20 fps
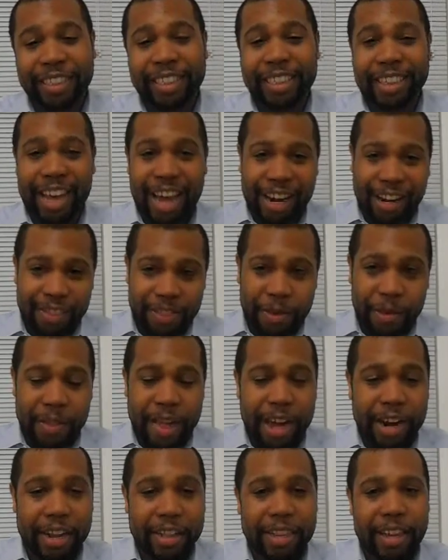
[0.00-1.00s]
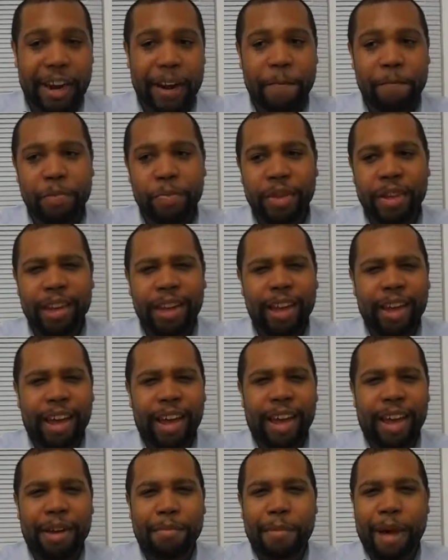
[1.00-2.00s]
to kind of throw that in there.
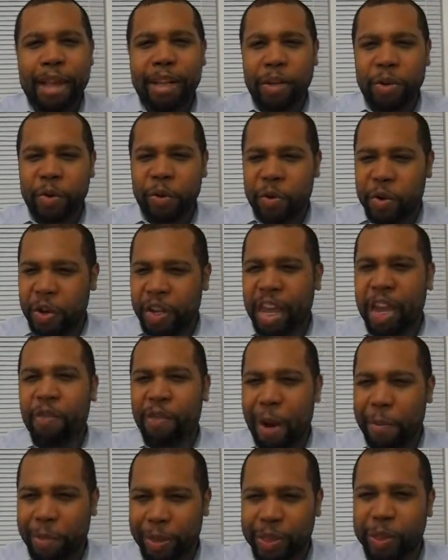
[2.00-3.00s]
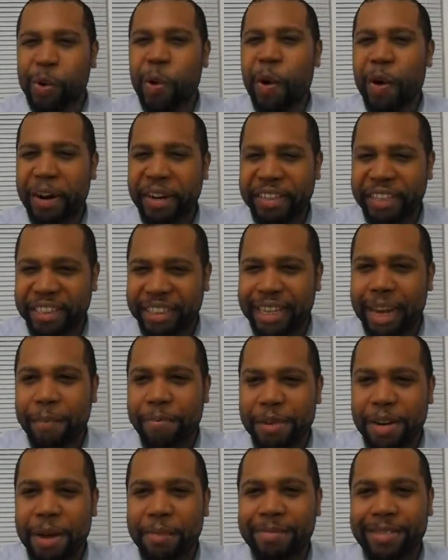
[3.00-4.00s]
And my little cooking repertoire has
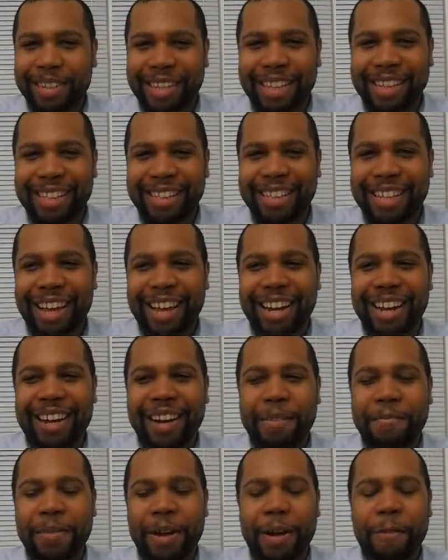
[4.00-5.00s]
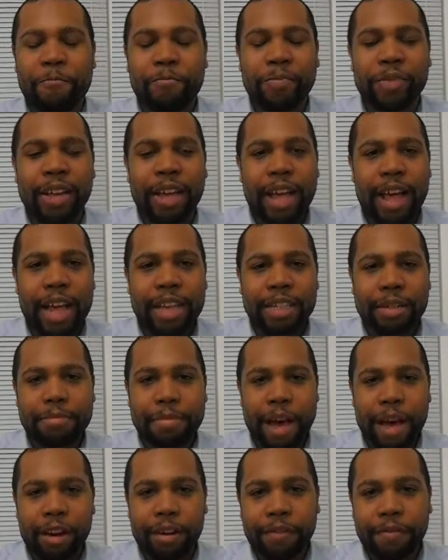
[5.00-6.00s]
stepped up since then. As a
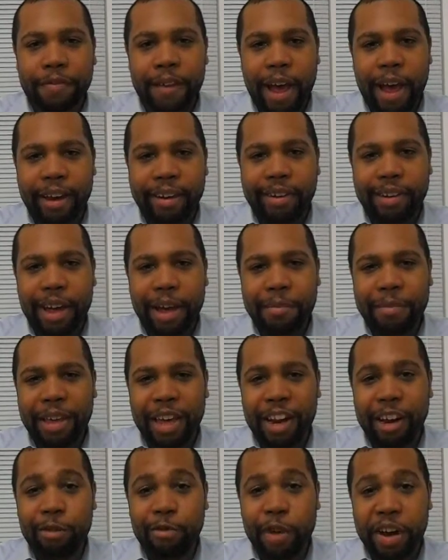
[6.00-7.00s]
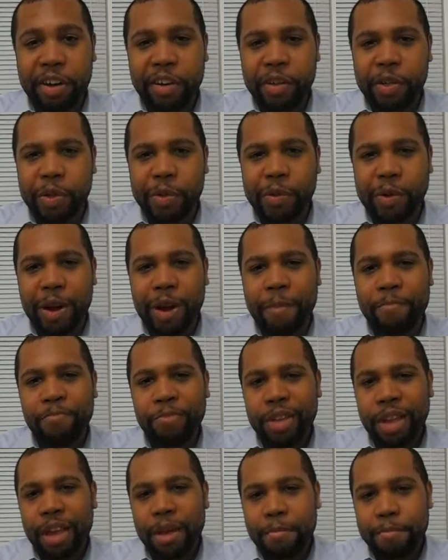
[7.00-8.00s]
matter of fact, I'm getting ready to
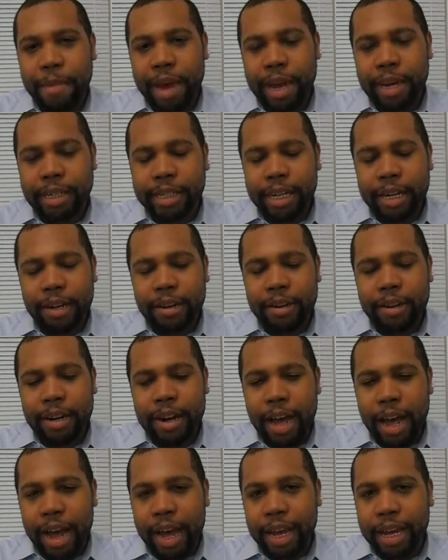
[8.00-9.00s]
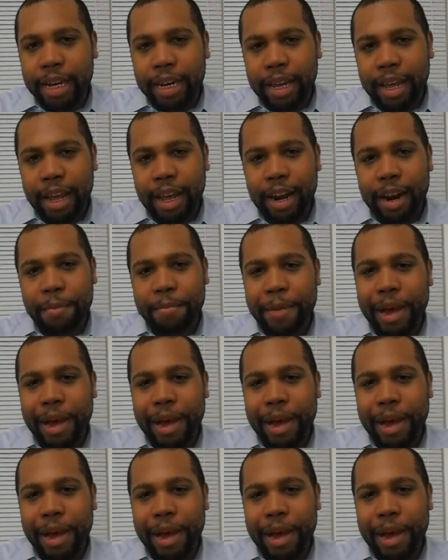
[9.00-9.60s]
make dinner tonight, and